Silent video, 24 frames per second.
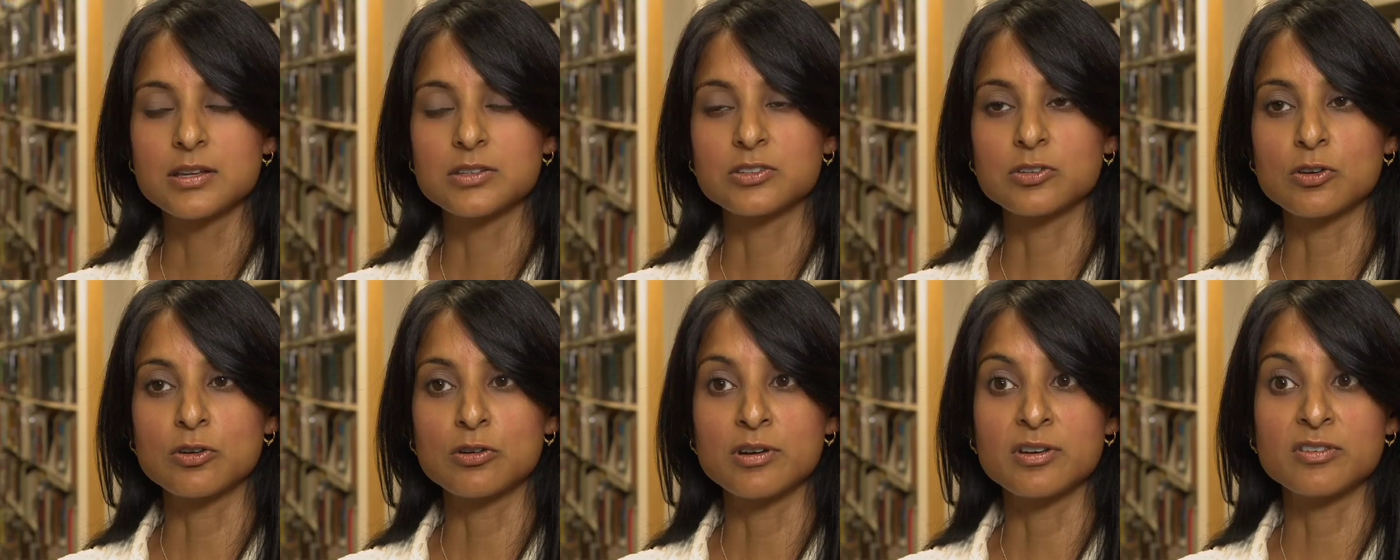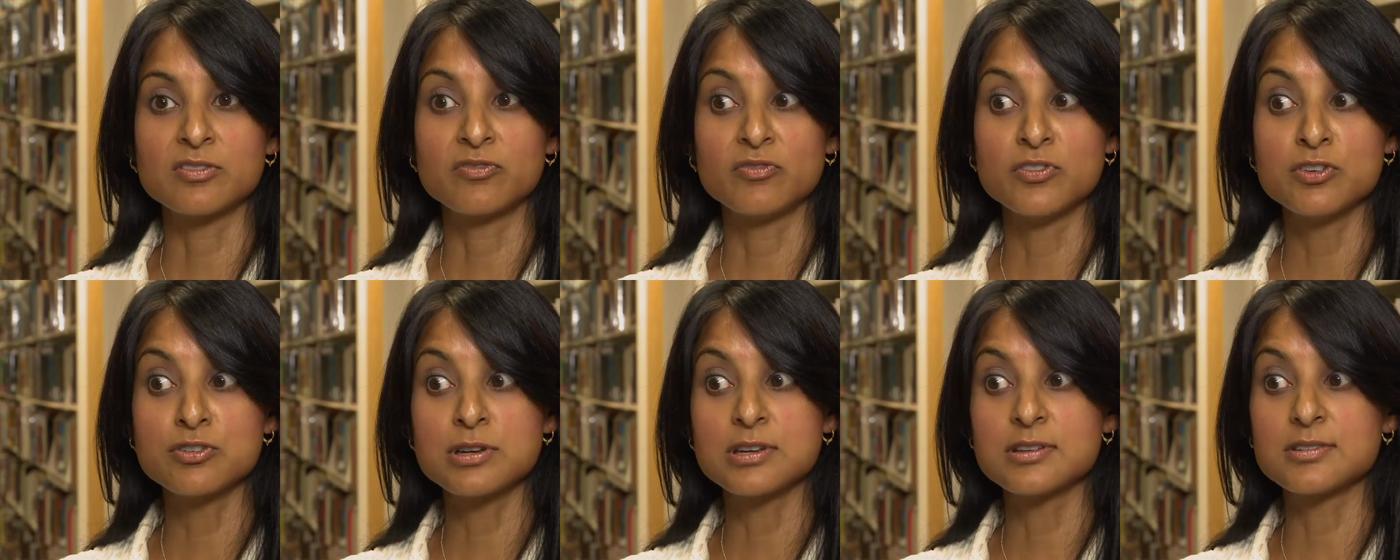So
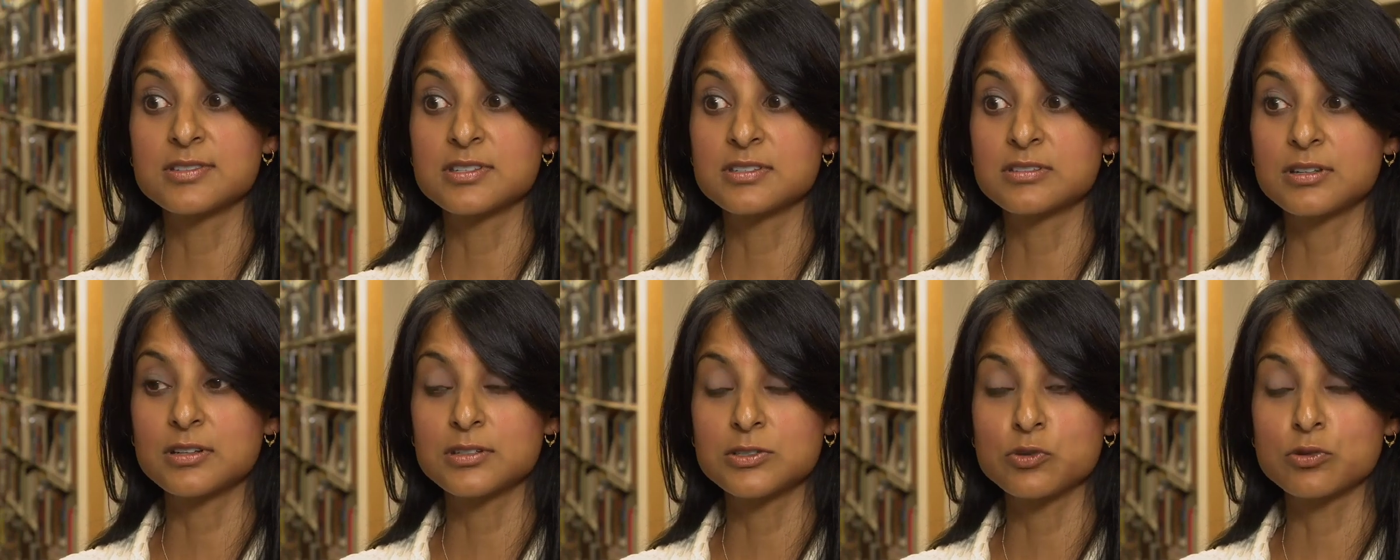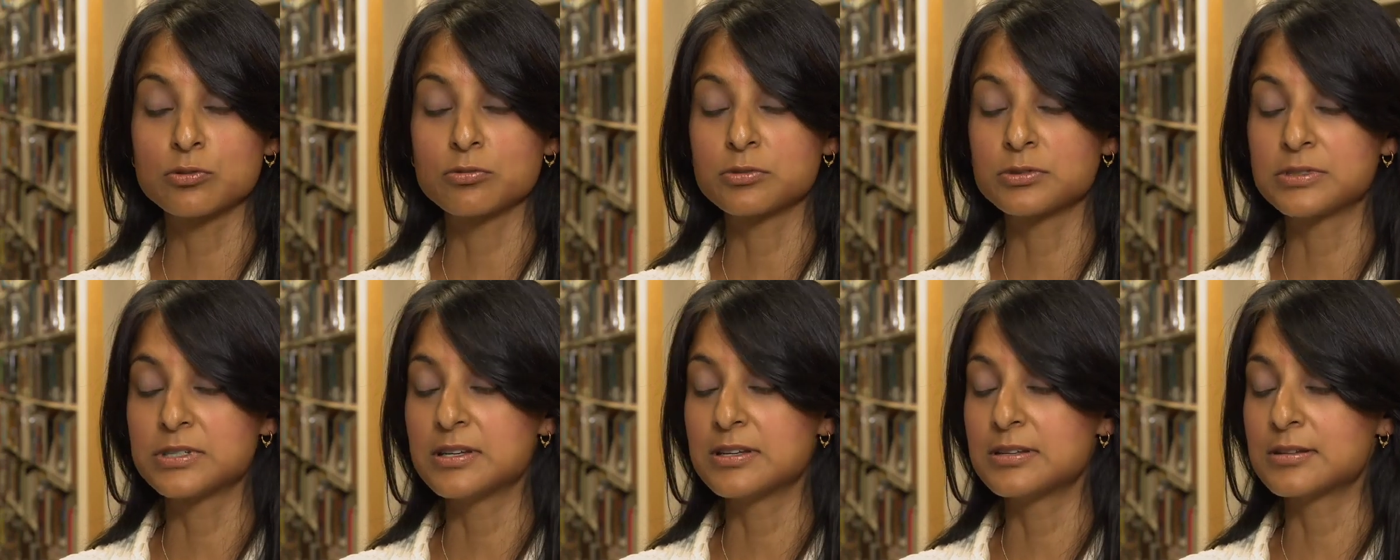if you can stick to a
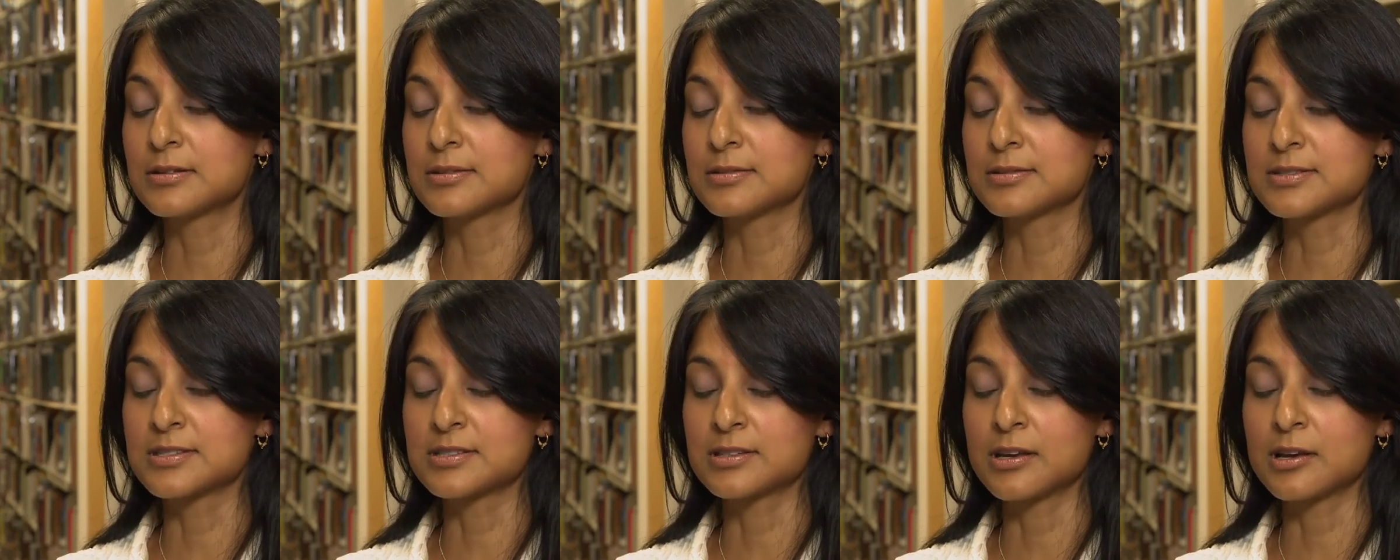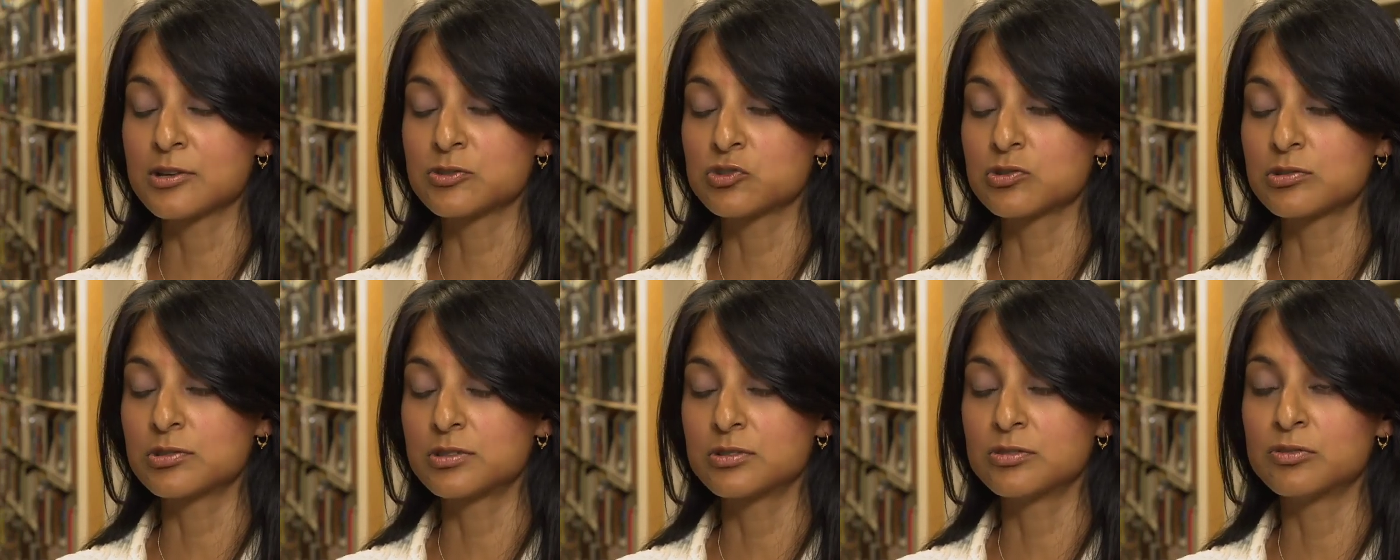routine and
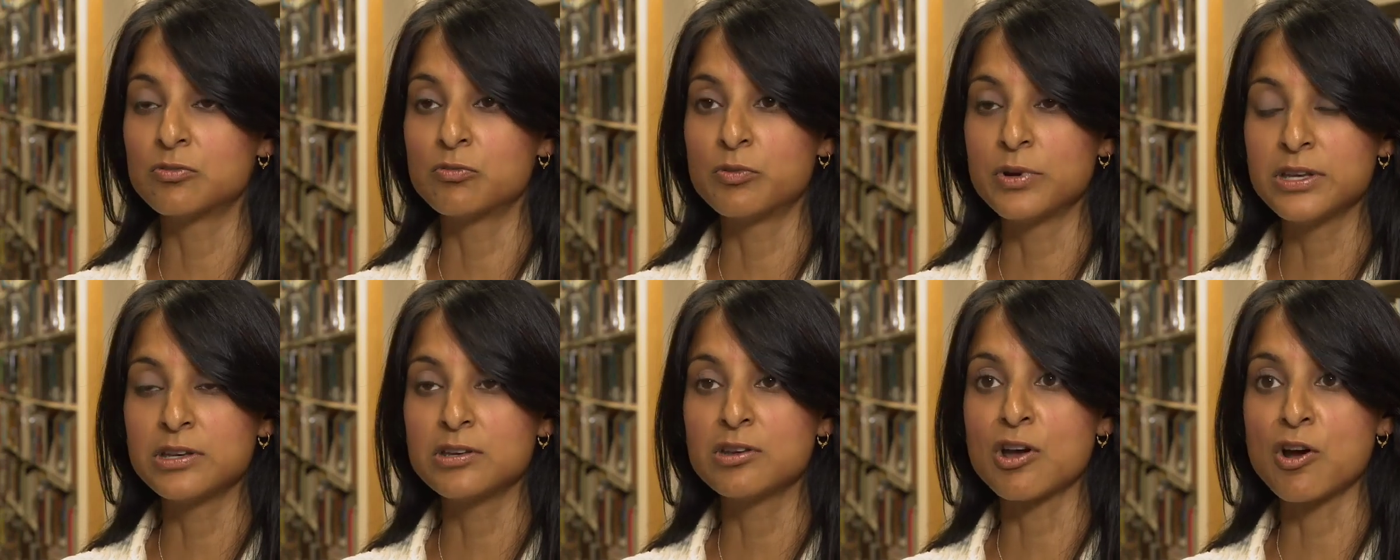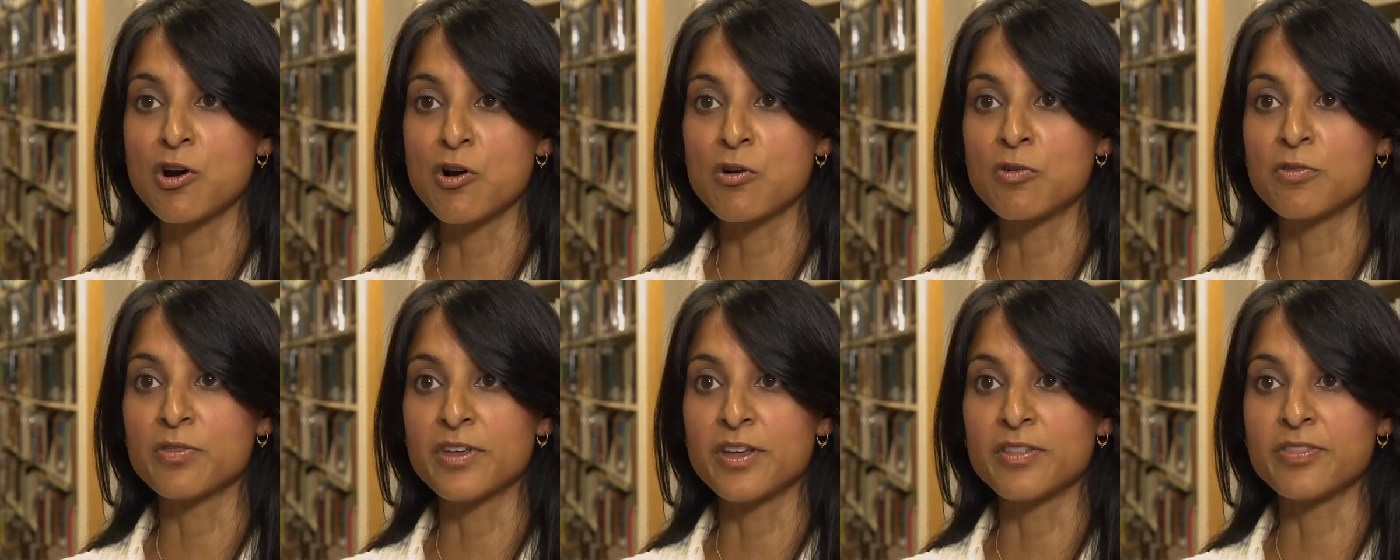schedule, we
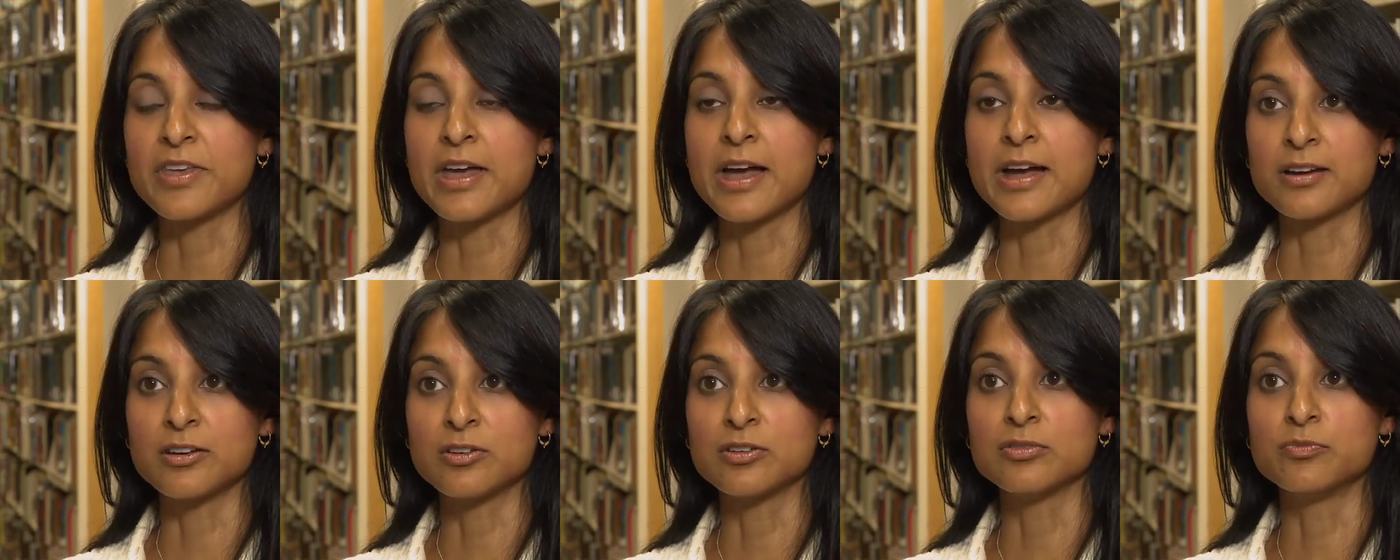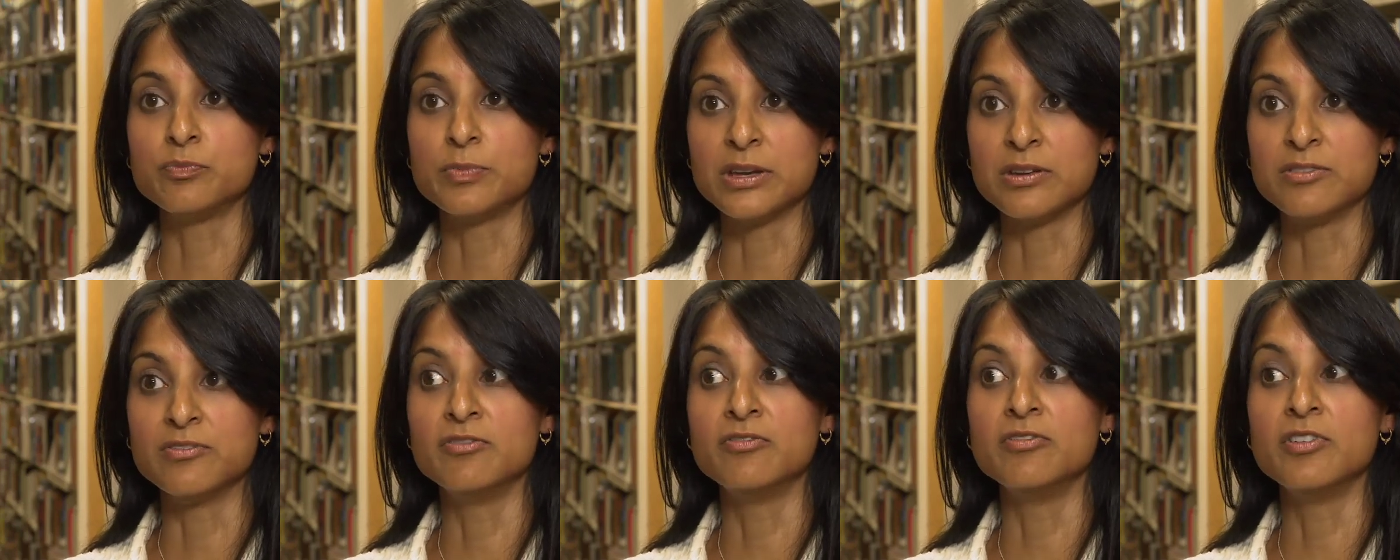know that that could
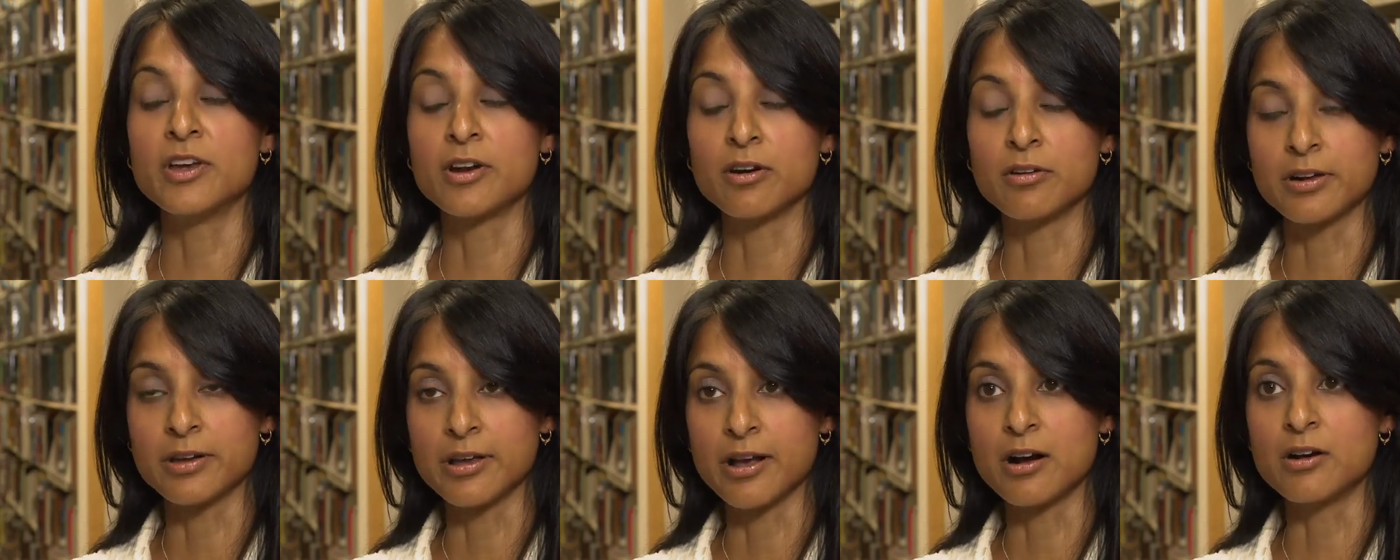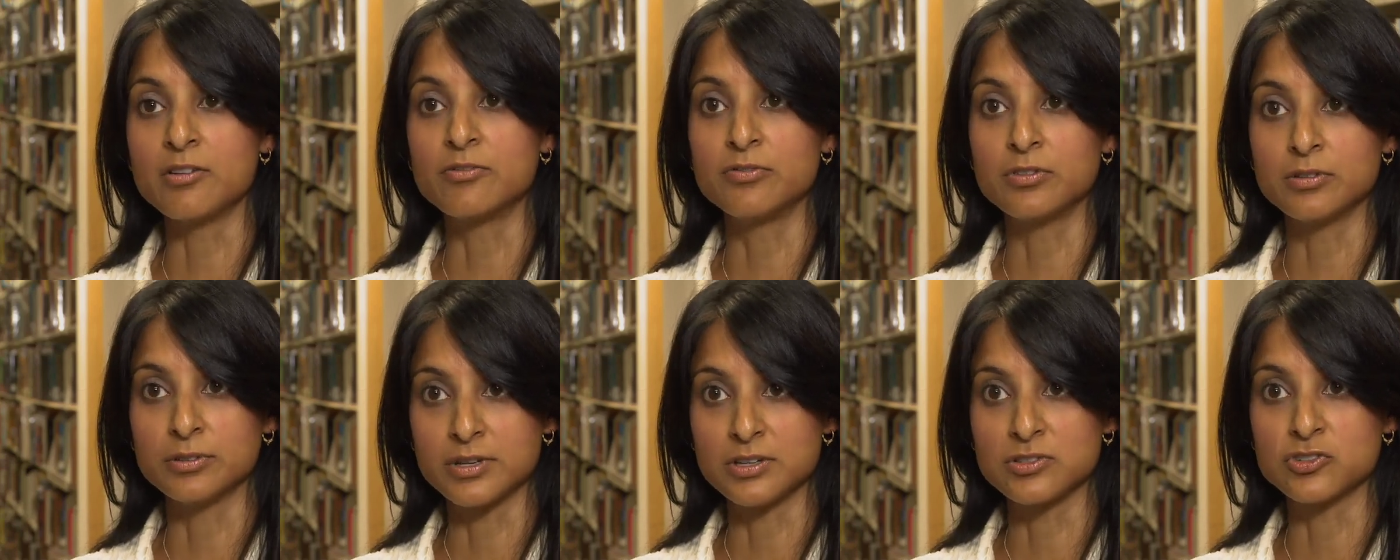be very
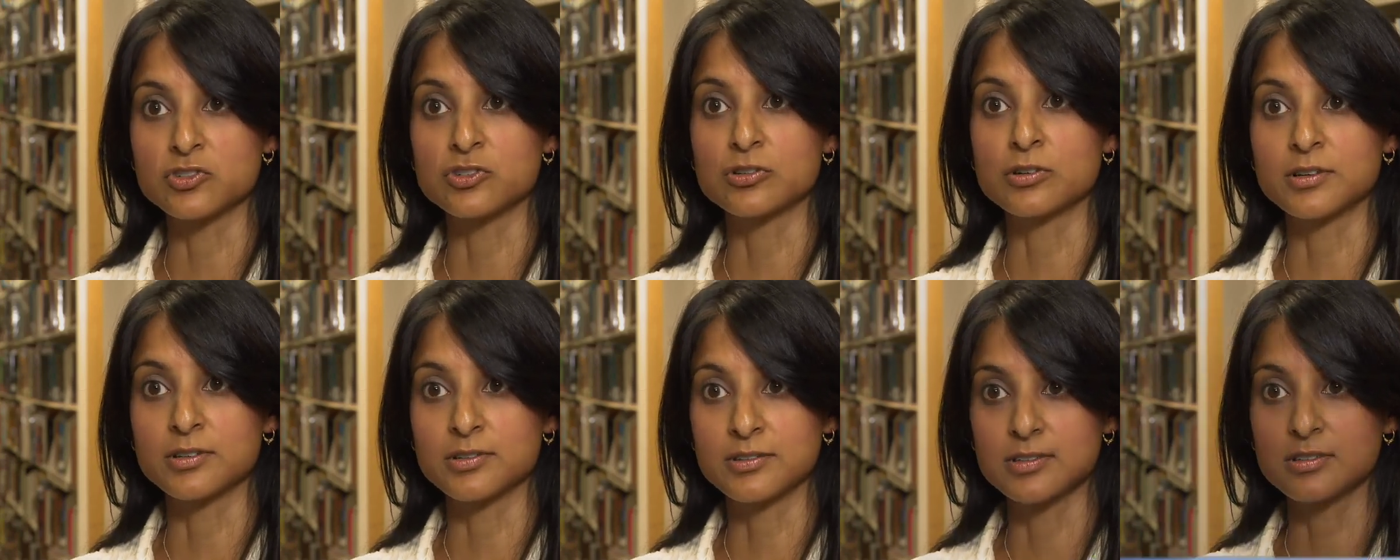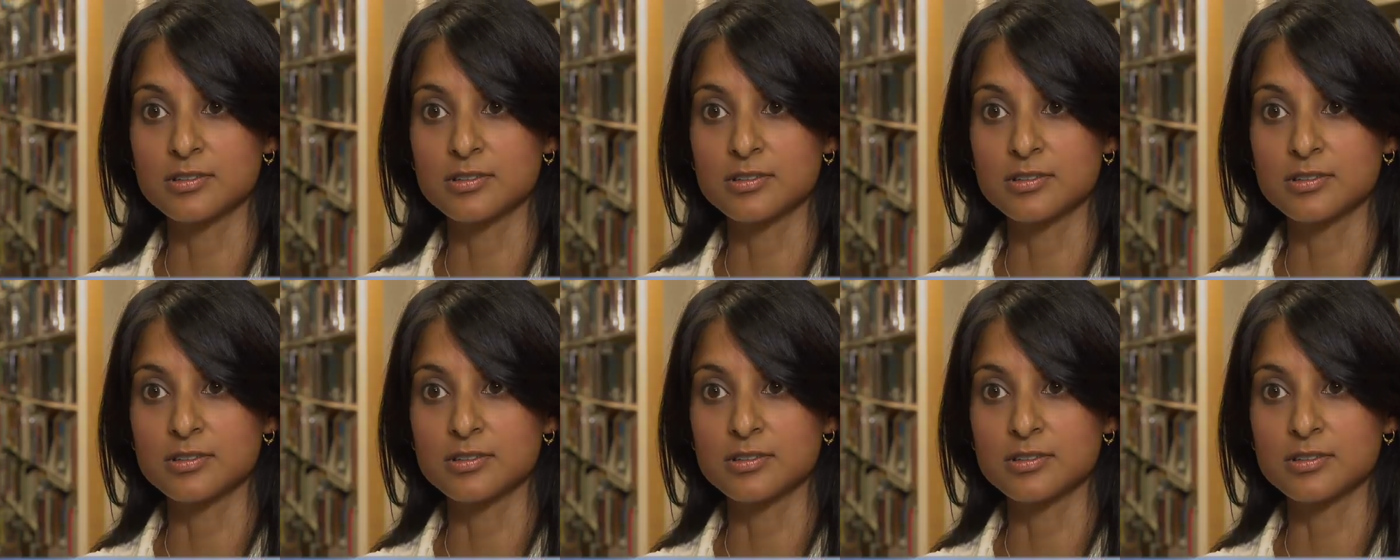helpful in ensuring